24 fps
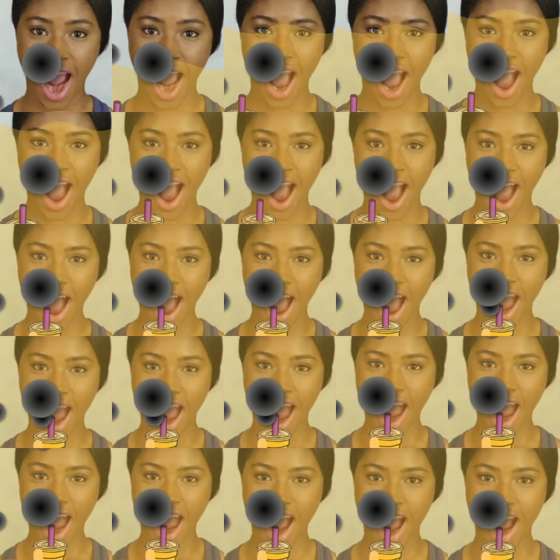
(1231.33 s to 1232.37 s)
Oh, this is a
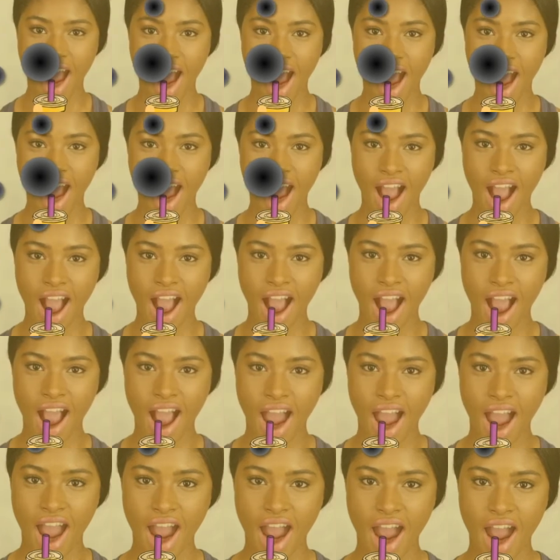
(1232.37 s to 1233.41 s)
big bubble,
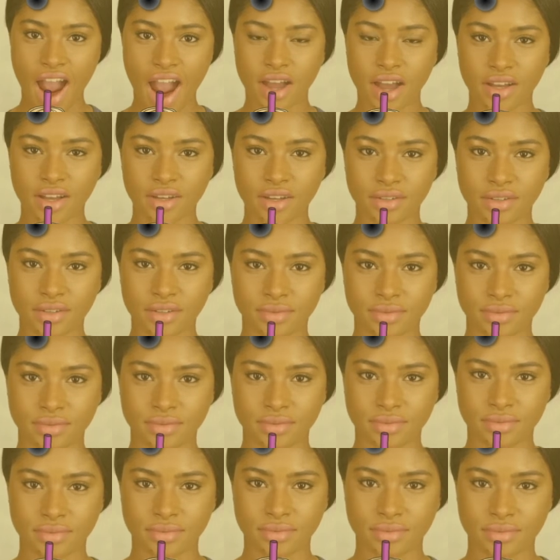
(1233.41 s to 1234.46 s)
so let's say our
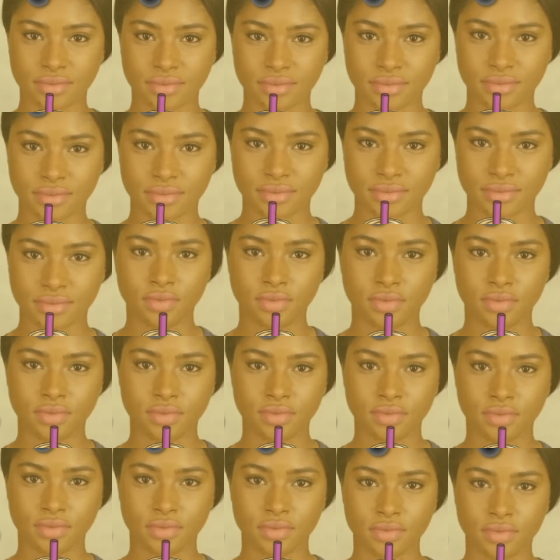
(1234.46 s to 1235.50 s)
bubble starts from
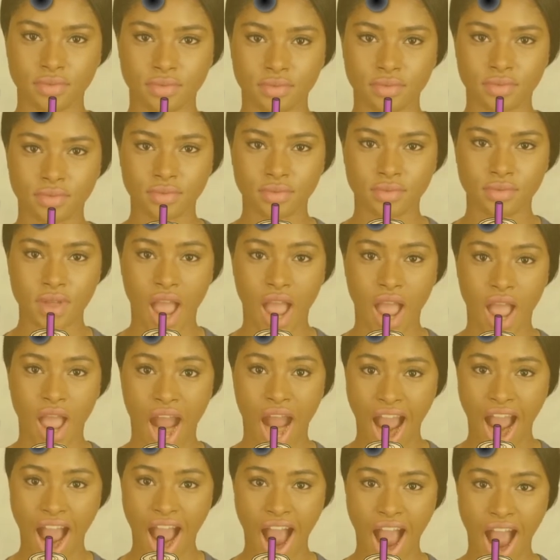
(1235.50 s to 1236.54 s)
here. This is too big,
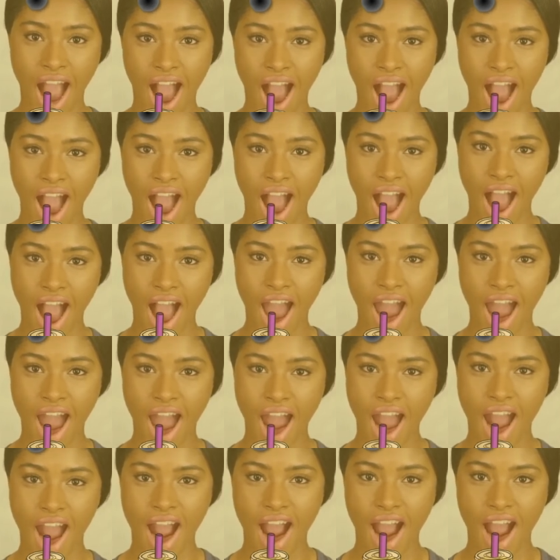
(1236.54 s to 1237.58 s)
make it
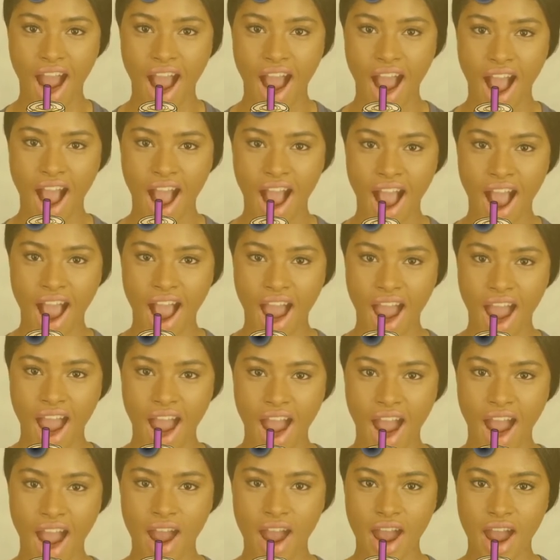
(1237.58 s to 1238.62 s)
smaller a little bit.
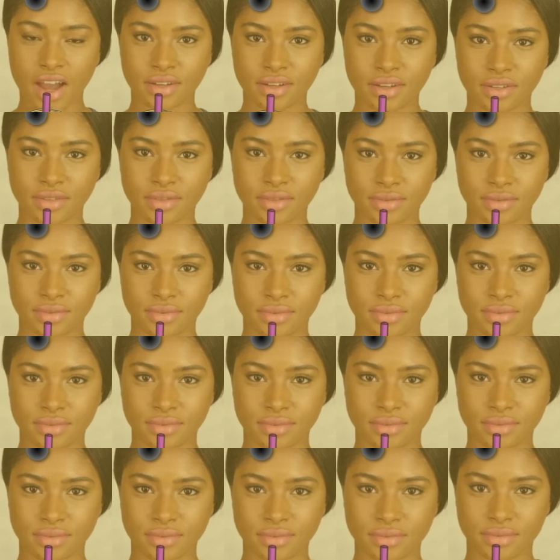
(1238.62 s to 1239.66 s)

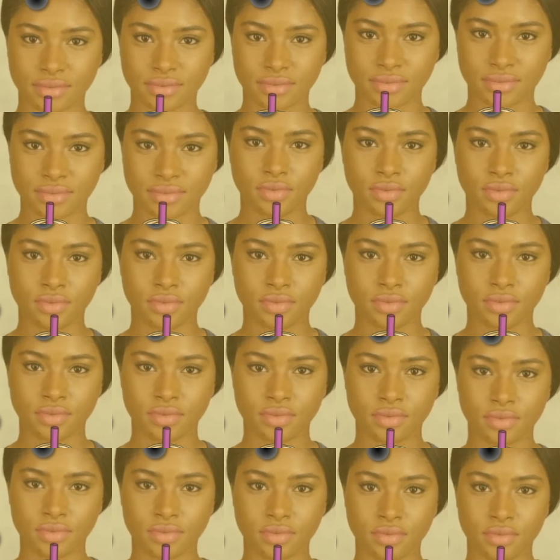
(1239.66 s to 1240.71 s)
Okay, where
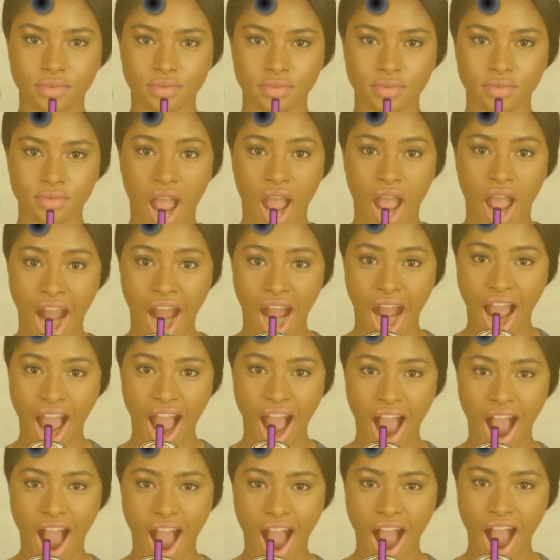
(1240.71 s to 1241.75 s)
does our bubble start from?
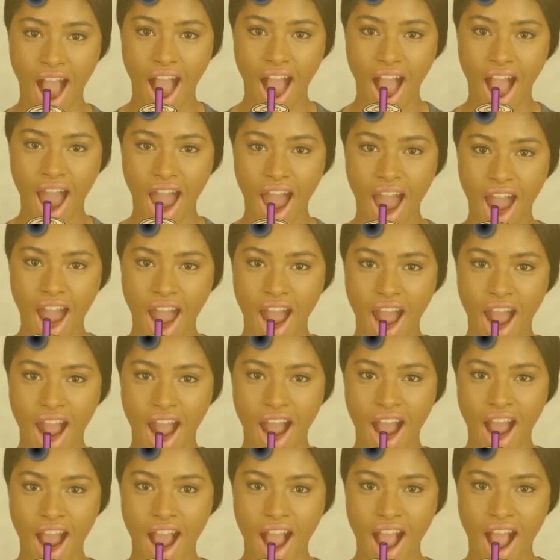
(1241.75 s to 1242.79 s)
Our bubble starts
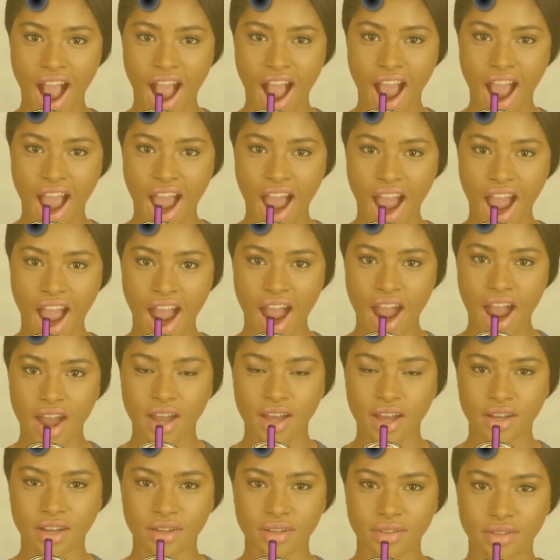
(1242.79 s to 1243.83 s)
from
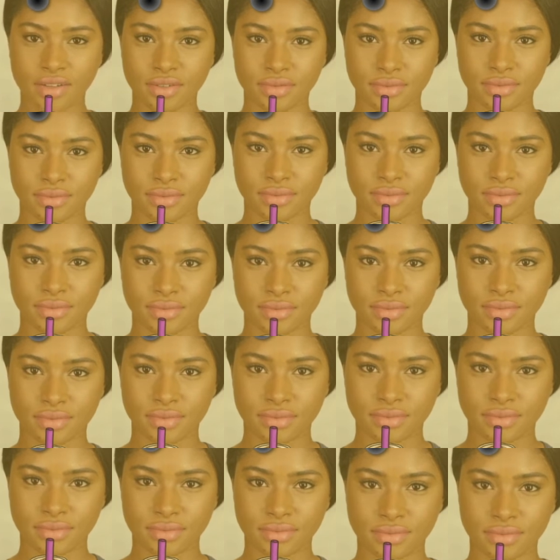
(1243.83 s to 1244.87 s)

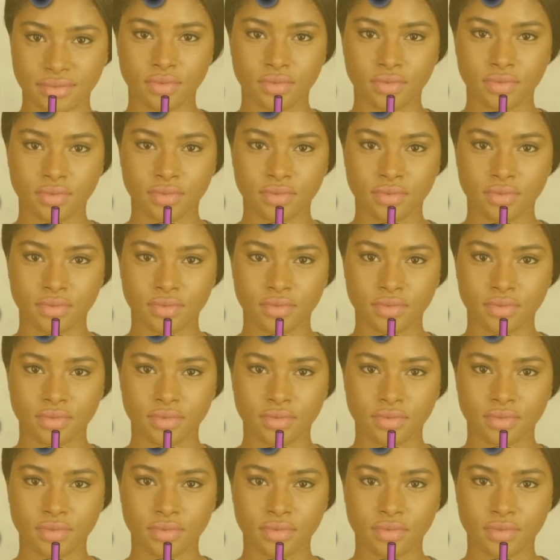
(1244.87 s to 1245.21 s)
here.